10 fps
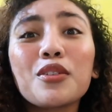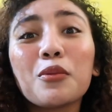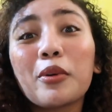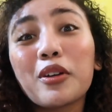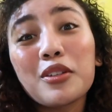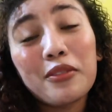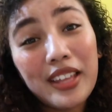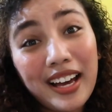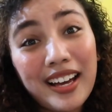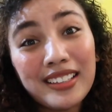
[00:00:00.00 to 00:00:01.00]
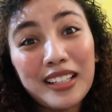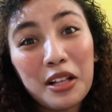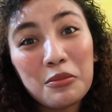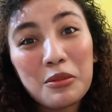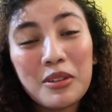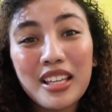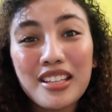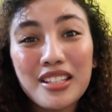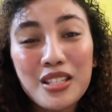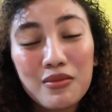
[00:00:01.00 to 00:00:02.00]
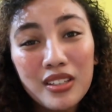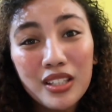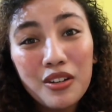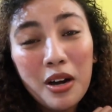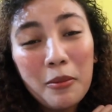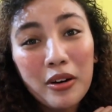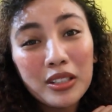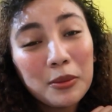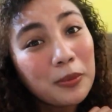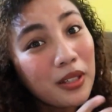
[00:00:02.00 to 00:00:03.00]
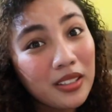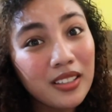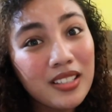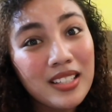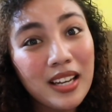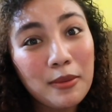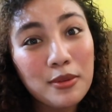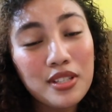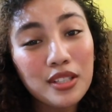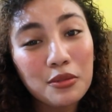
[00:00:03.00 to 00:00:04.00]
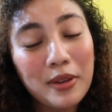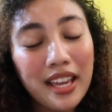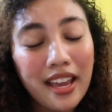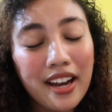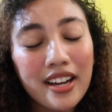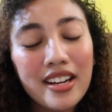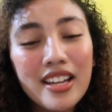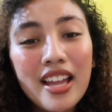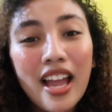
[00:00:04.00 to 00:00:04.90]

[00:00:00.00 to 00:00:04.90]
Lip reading: So because of that, I'll be making this video about the products that I'm using to my hair.